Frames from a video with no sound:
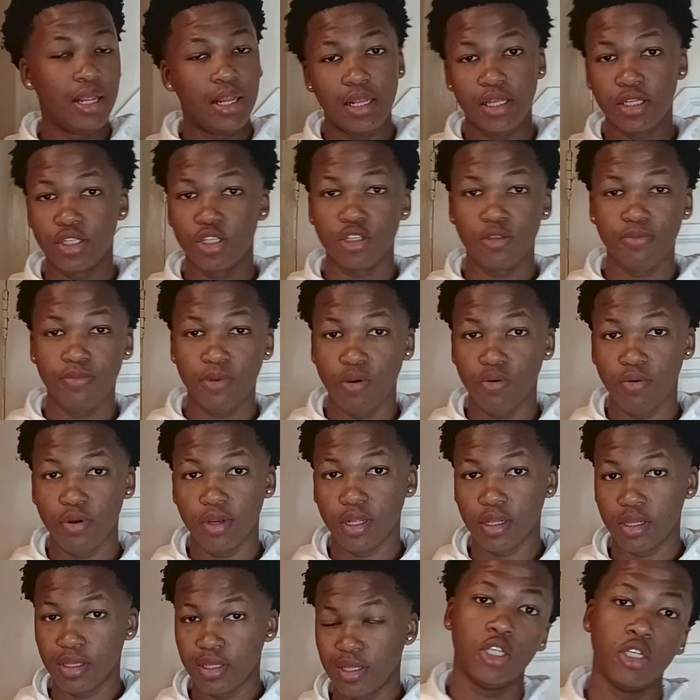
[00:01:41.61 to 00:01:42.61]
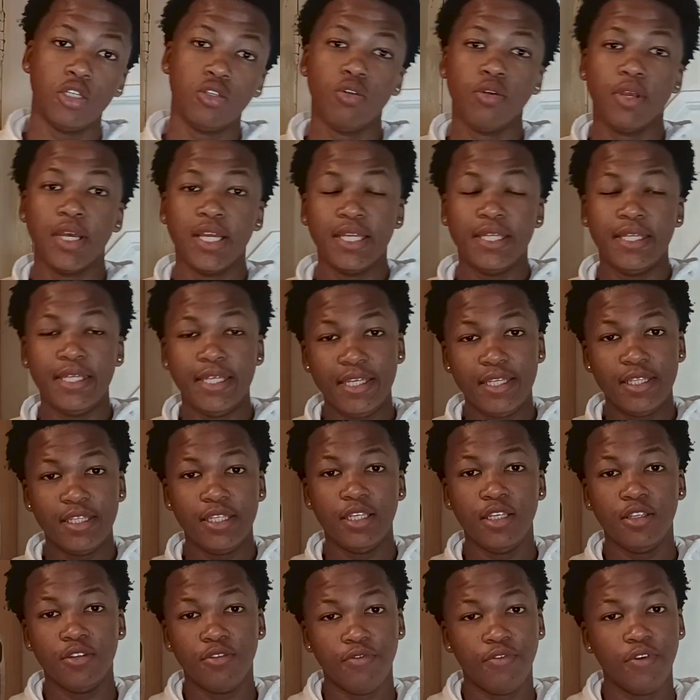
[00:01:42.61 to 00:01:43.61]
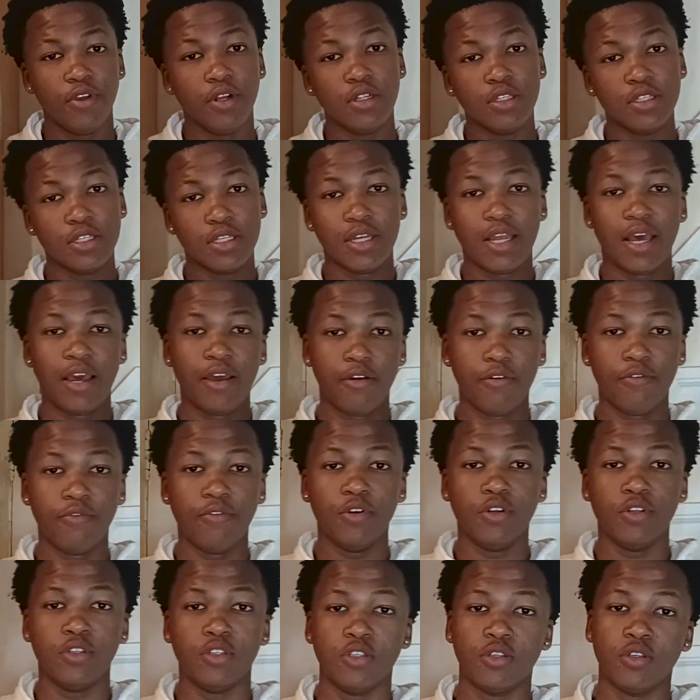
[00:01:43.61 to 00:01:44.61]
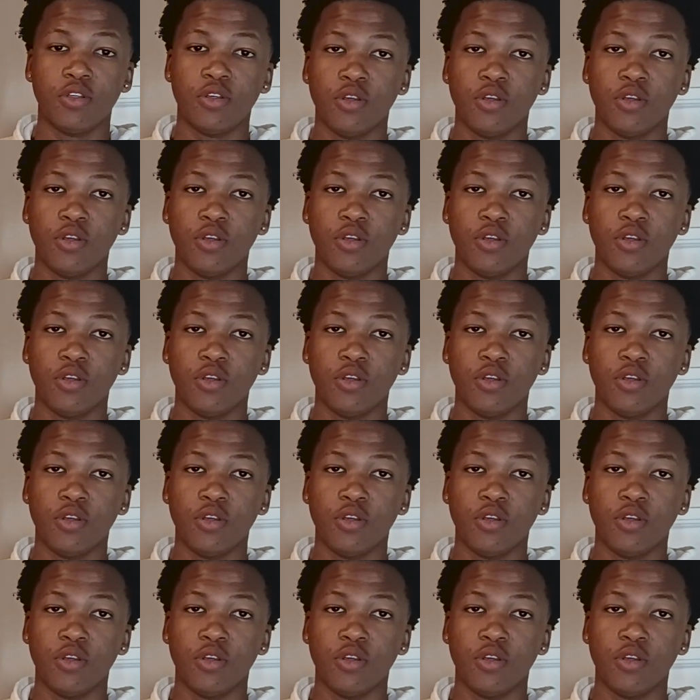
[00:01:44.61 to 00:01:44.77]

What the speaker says: Let's just be real. Just look at DC's failed Snyderverse,